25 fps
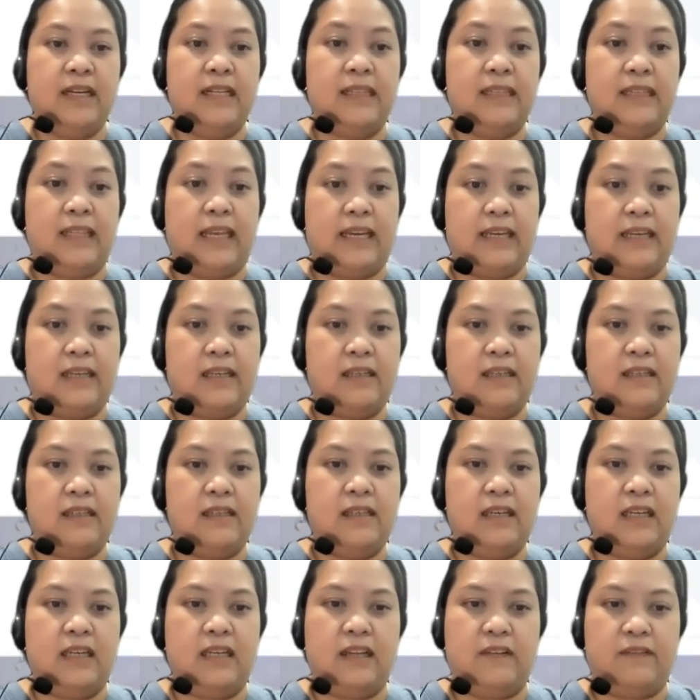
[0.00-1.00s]
like
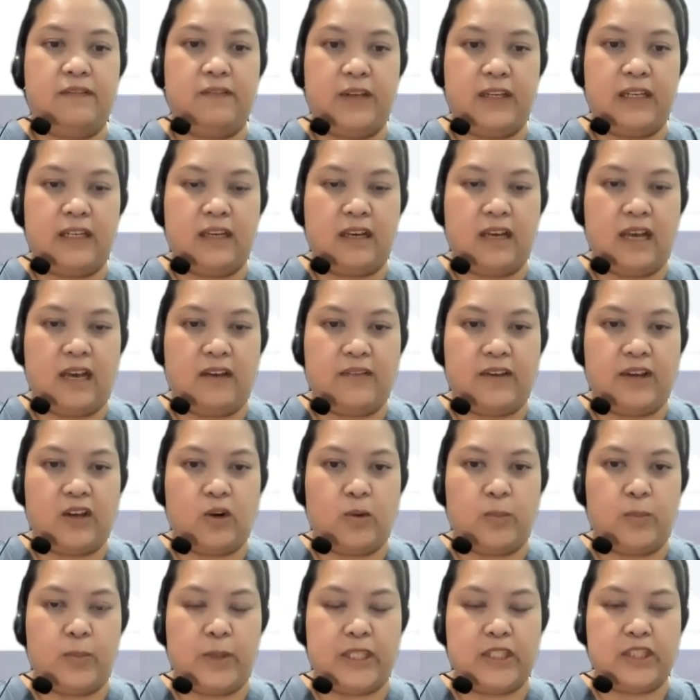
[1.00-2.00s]
in a vena cava
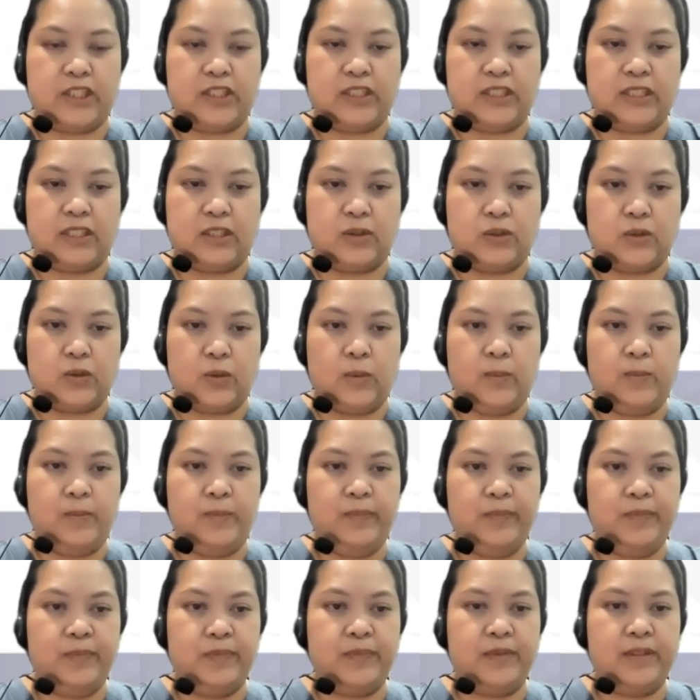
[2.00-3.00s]
compression syndrome,
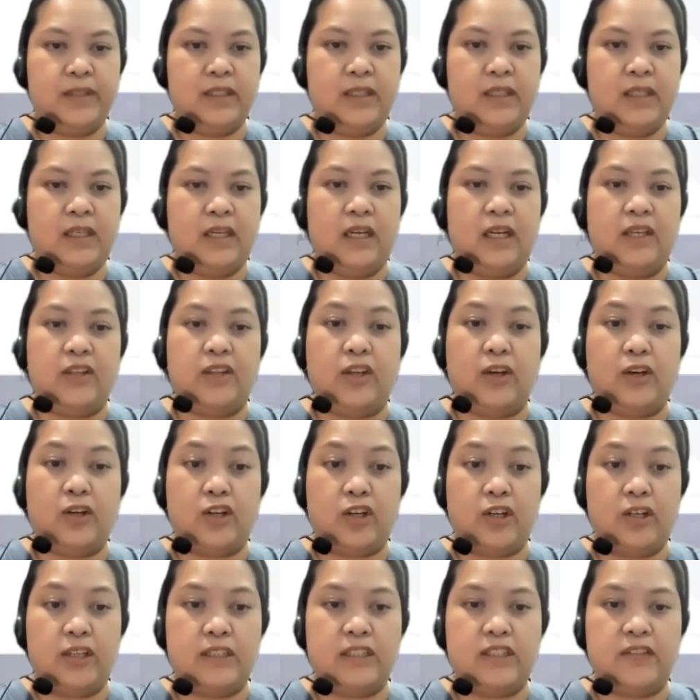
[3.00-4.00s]
in the
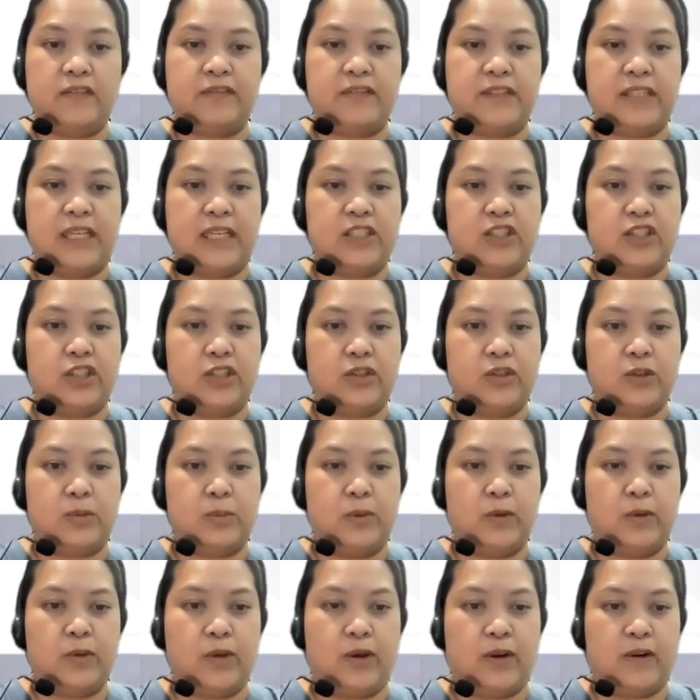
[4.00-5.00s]
occurrence of tension
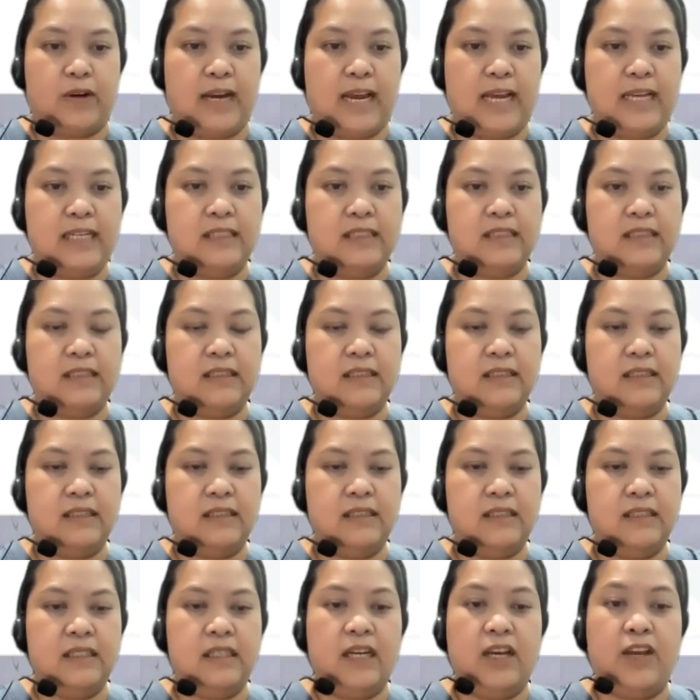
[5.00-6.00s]
pneumothorax,
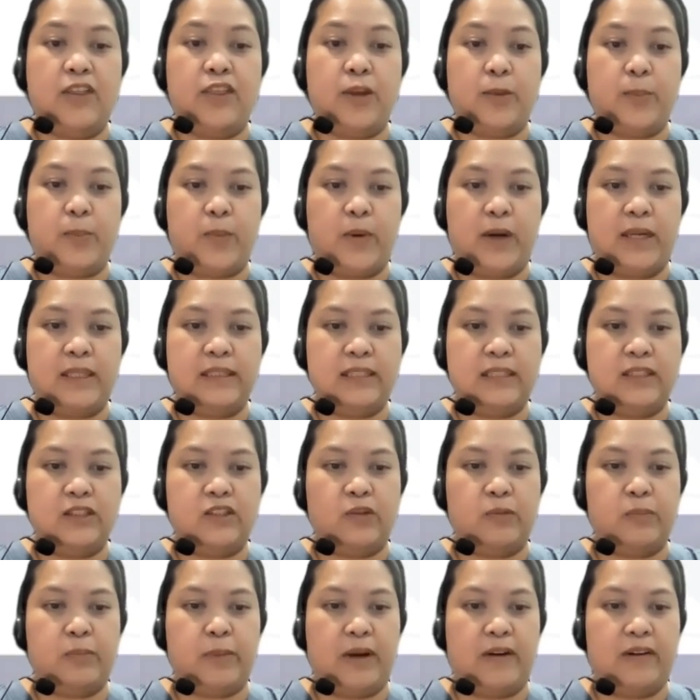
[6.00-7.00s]
in the presence
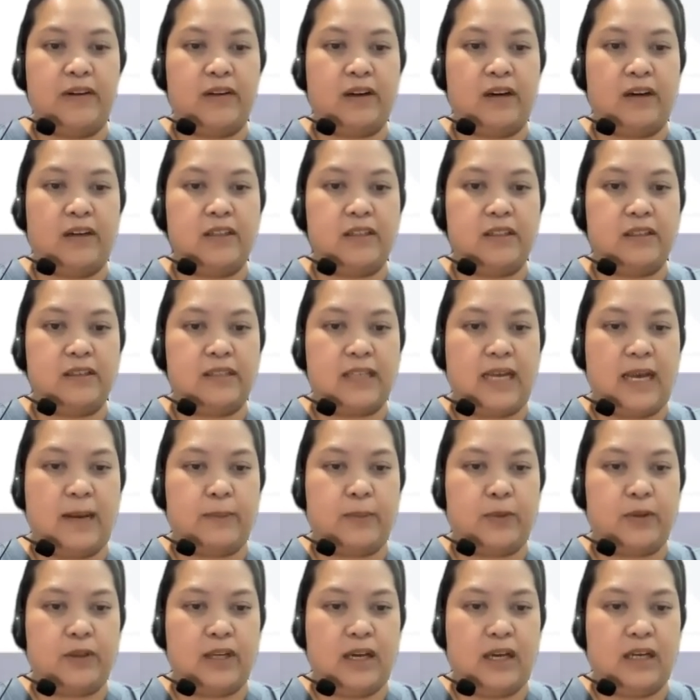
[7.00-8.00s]
of pericardial
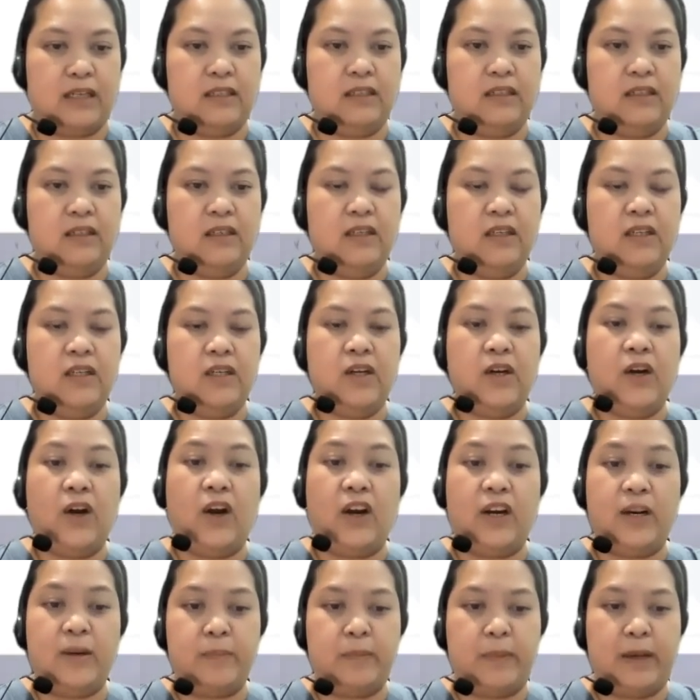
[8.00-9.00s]
tamponade,
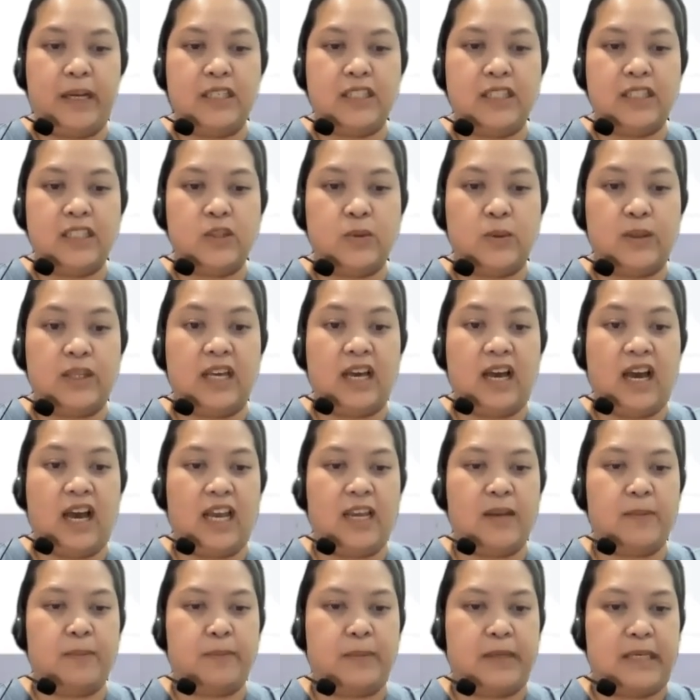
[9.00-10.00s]
or in patients with a
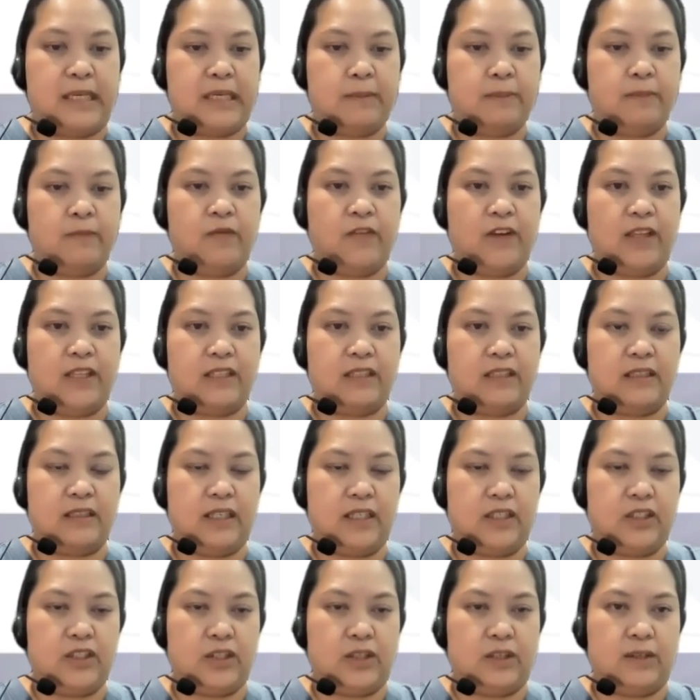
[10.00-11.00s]
high PEEP
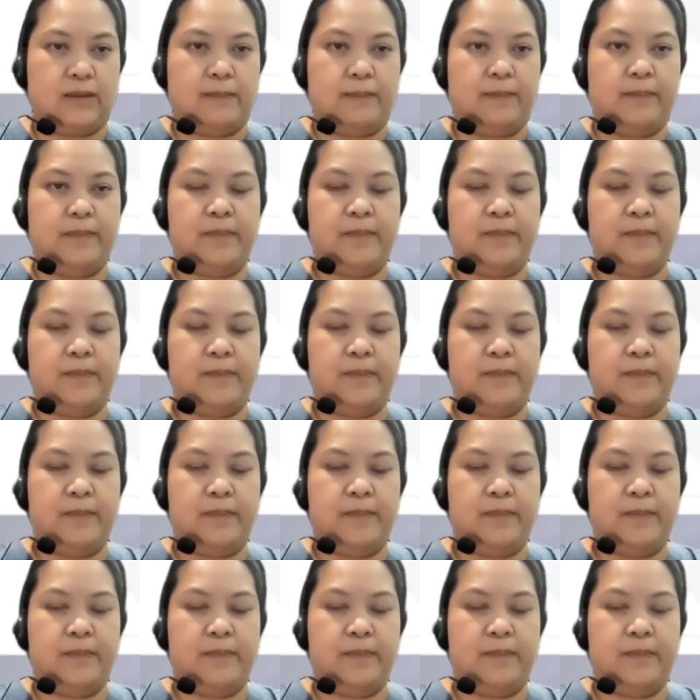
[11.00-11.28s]
ventilation.